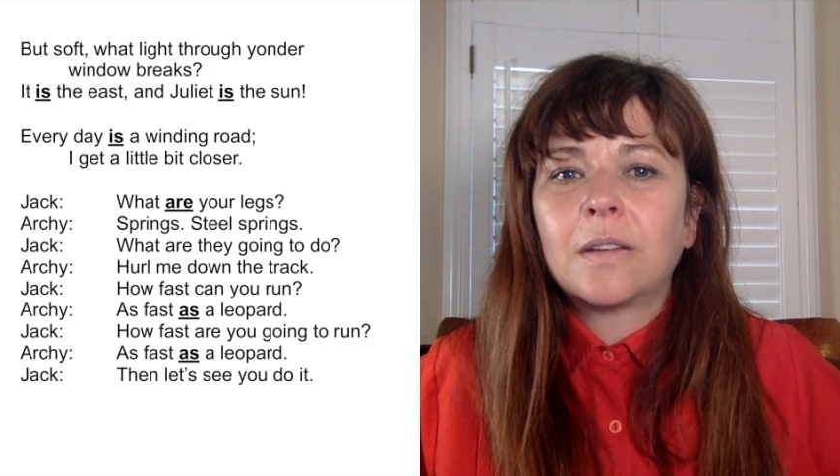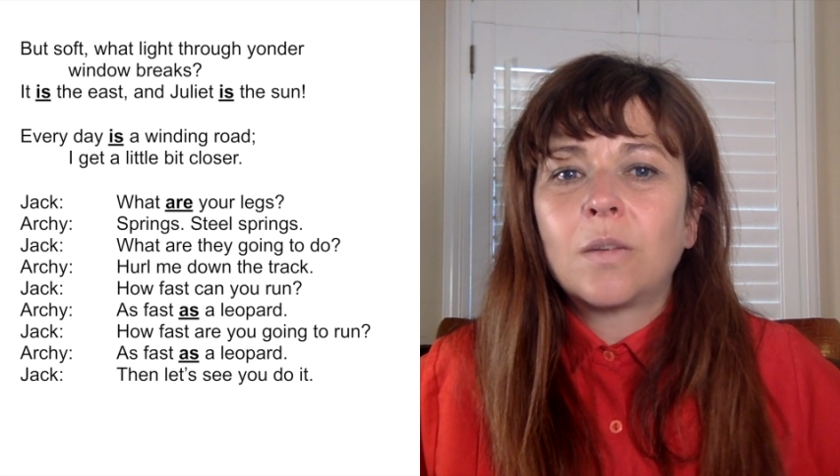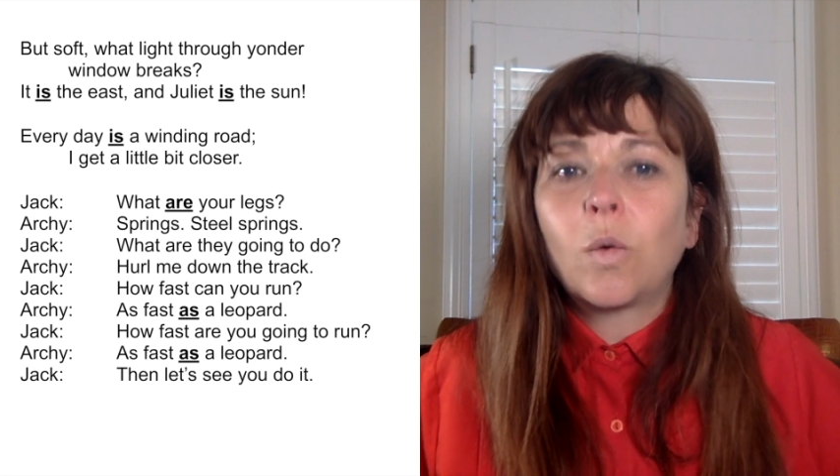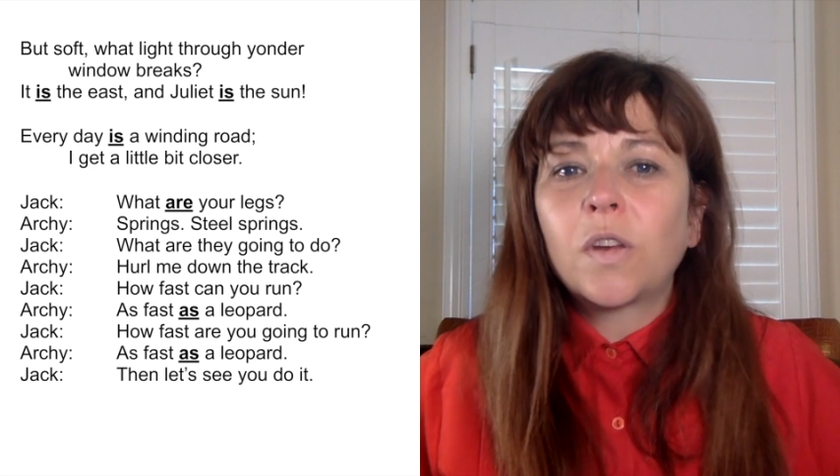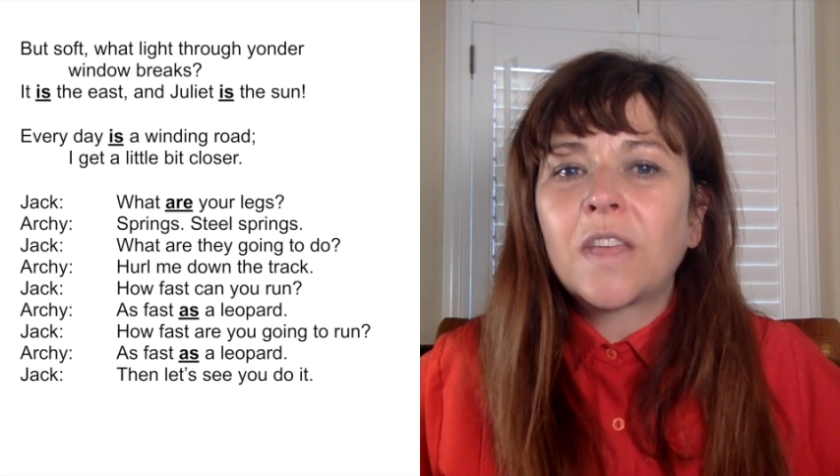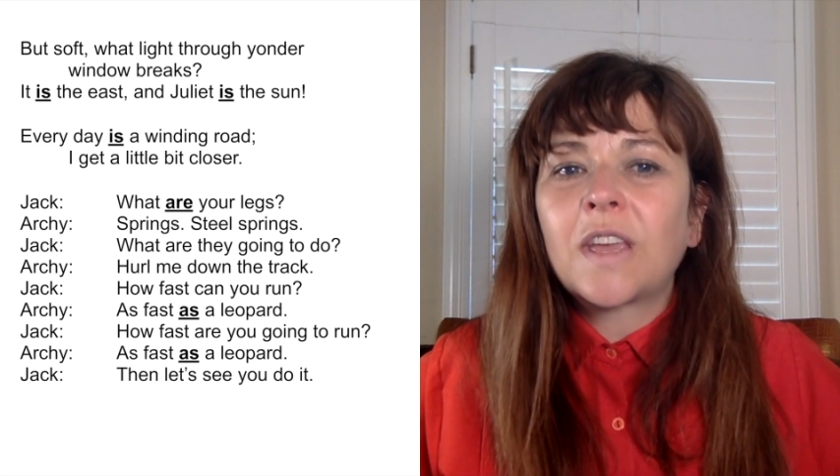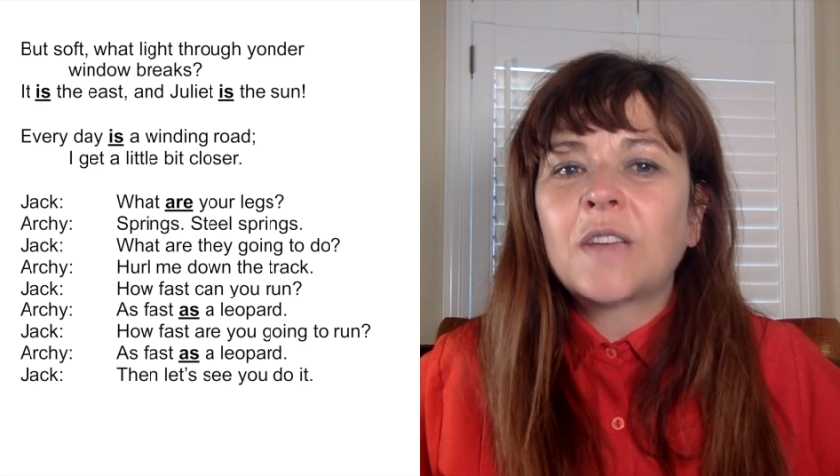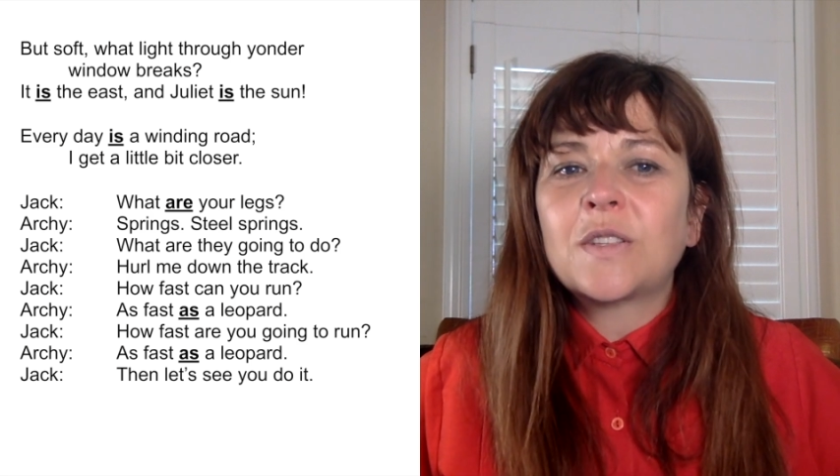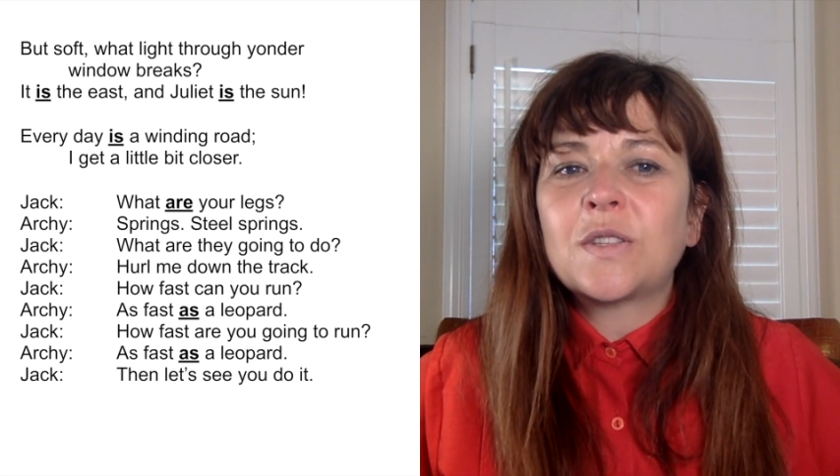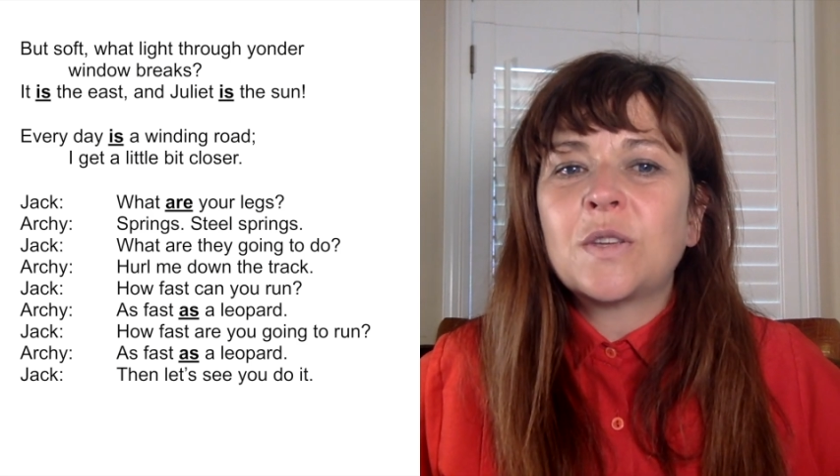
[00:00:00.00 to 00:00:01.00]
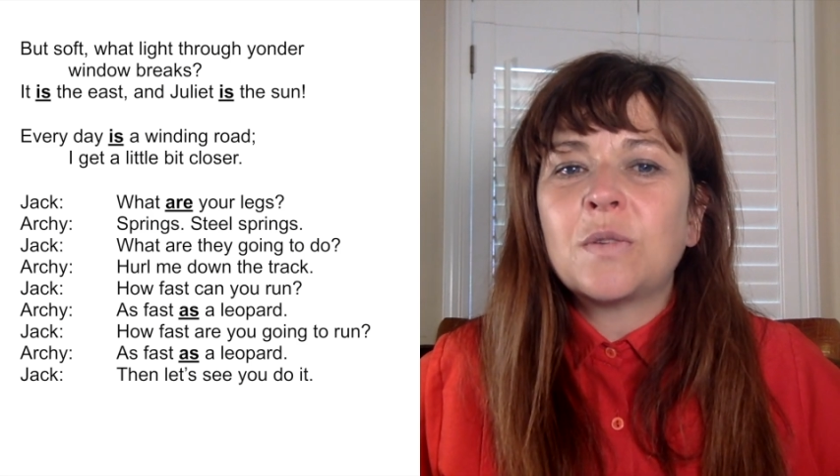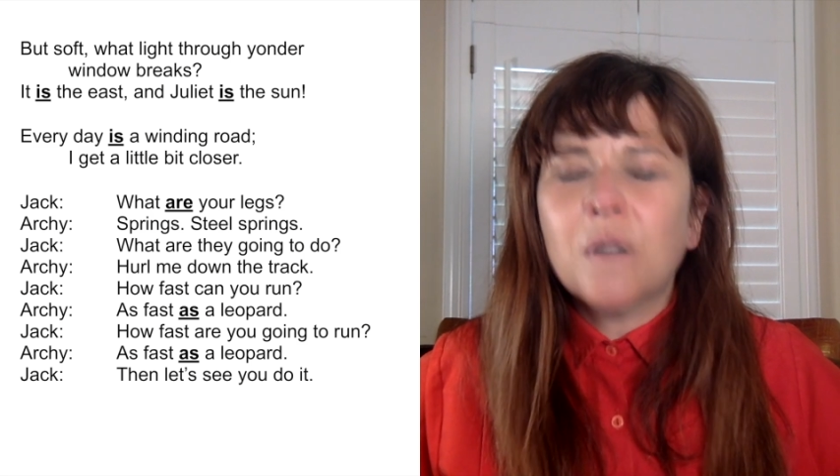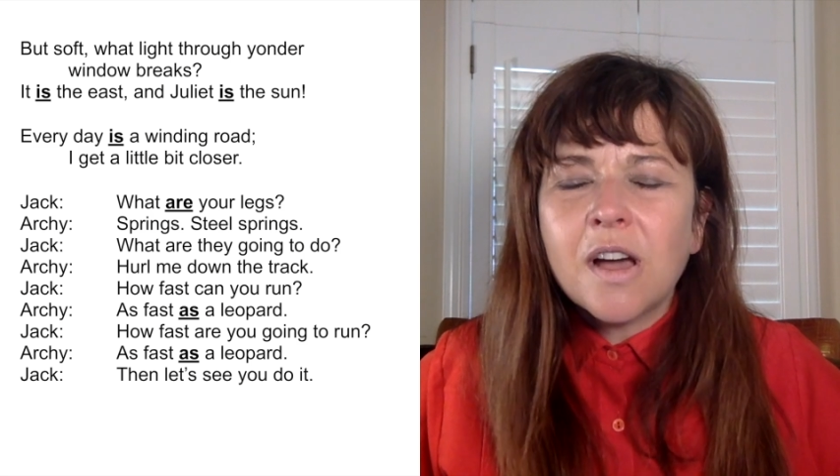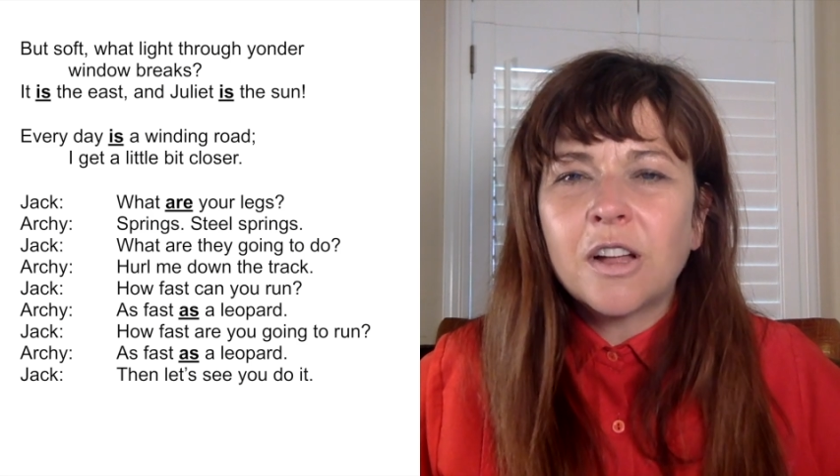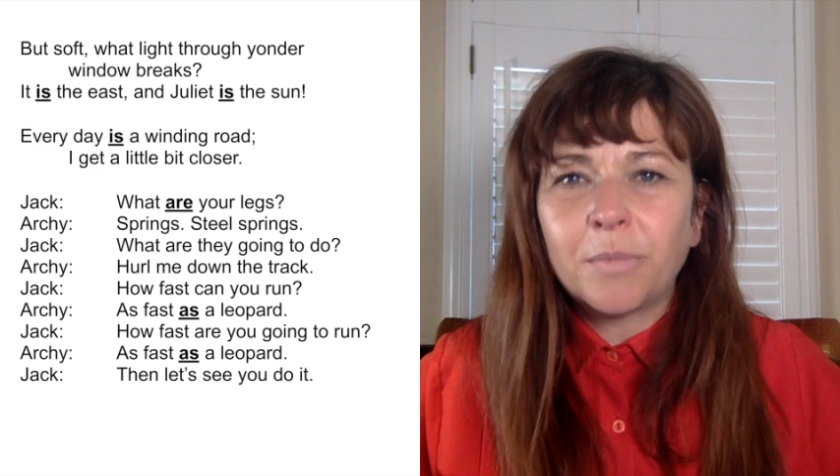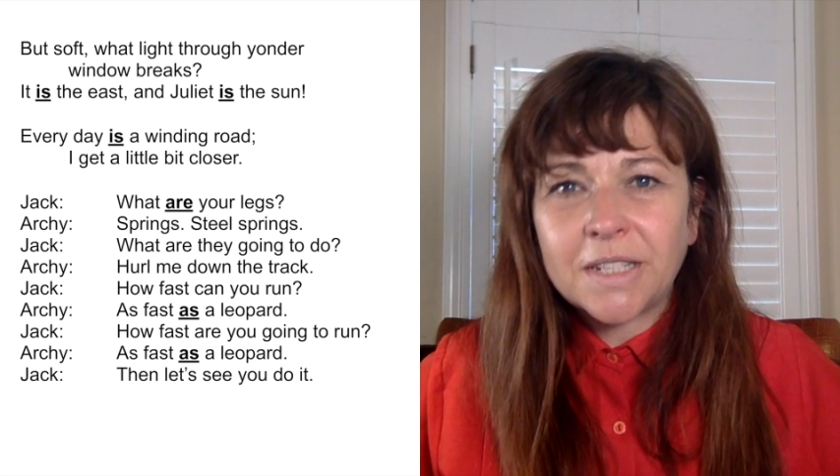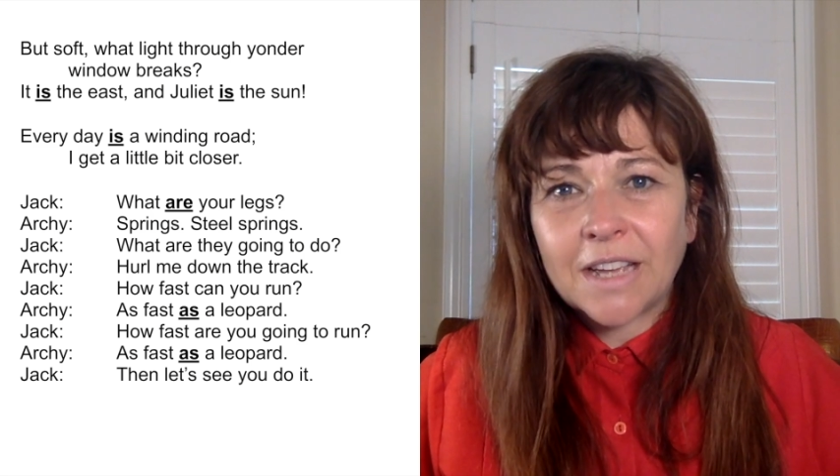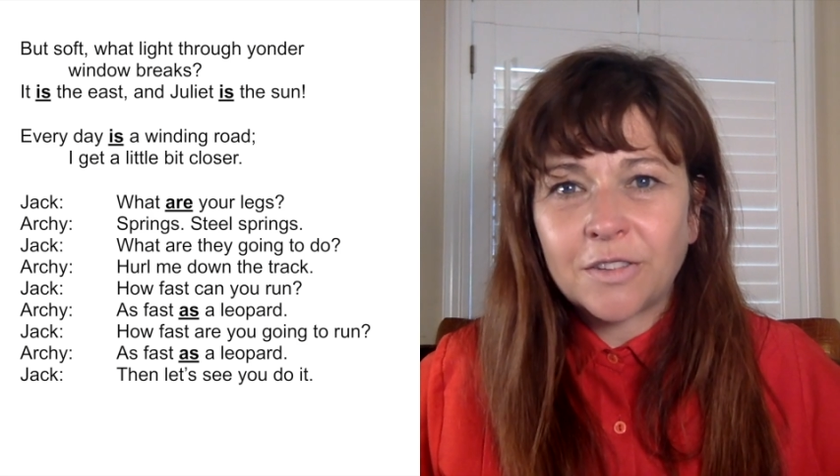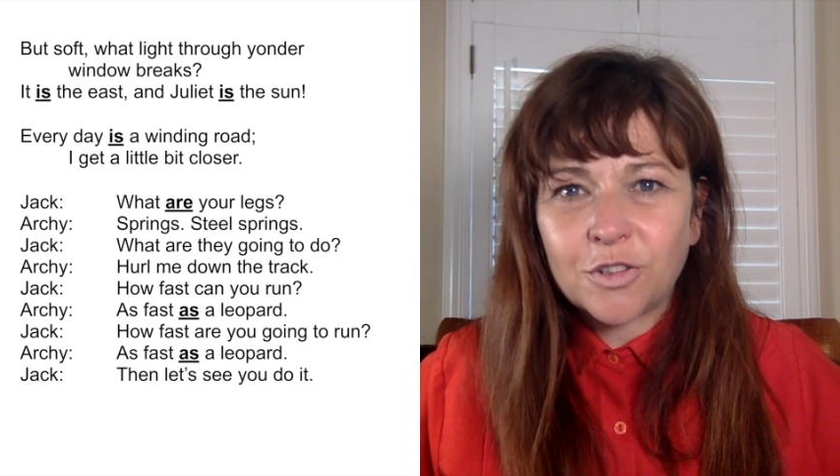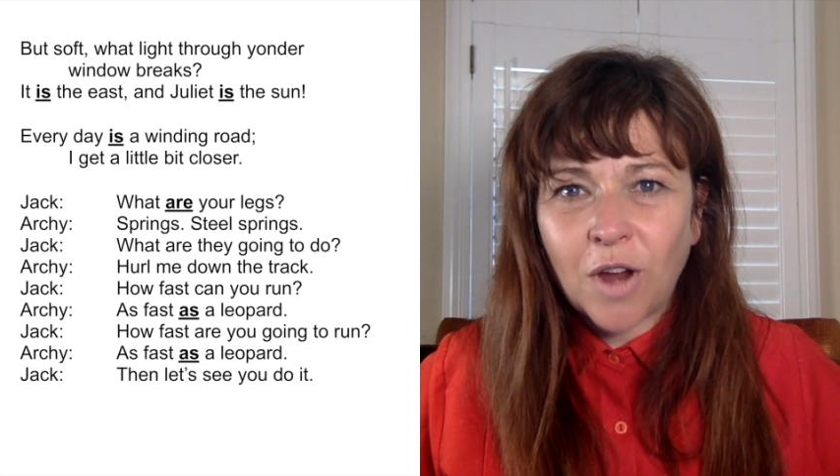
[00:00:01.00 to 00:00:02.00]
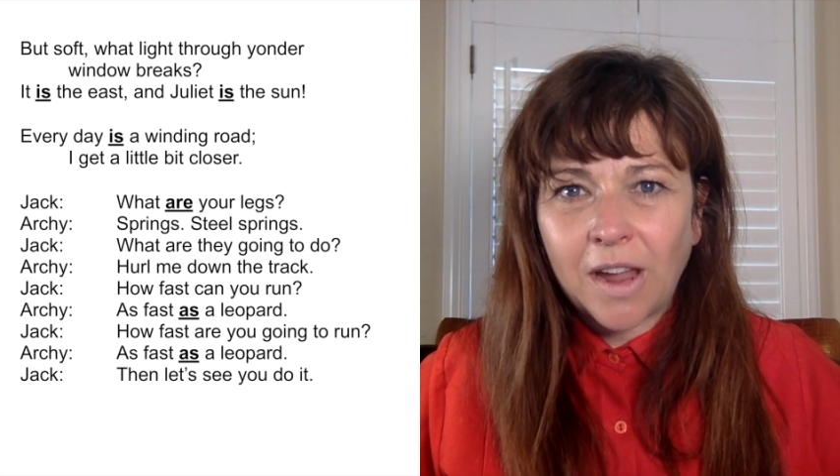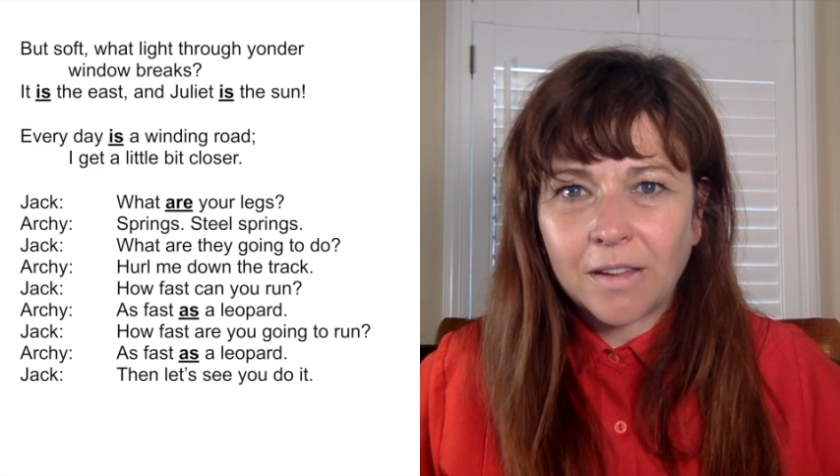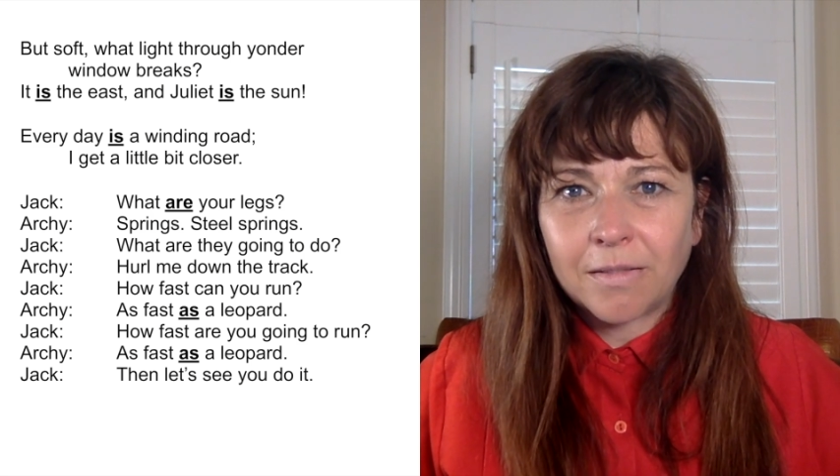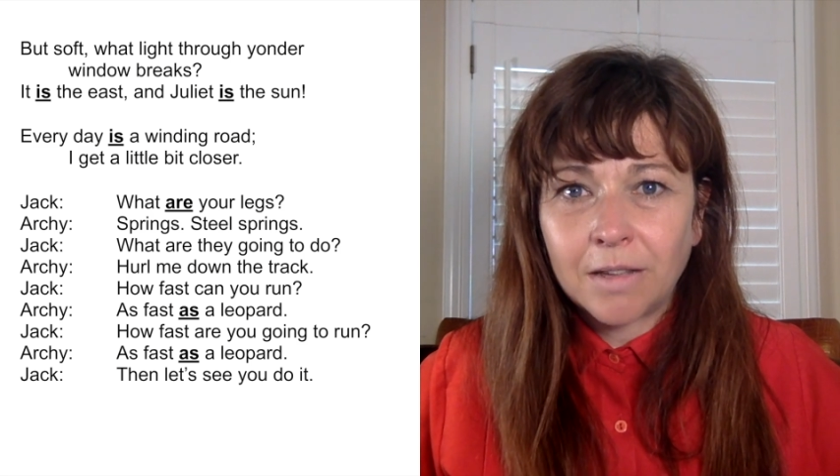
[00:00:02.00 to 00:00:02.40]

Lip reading: What are they going to do? Hurl me down the track.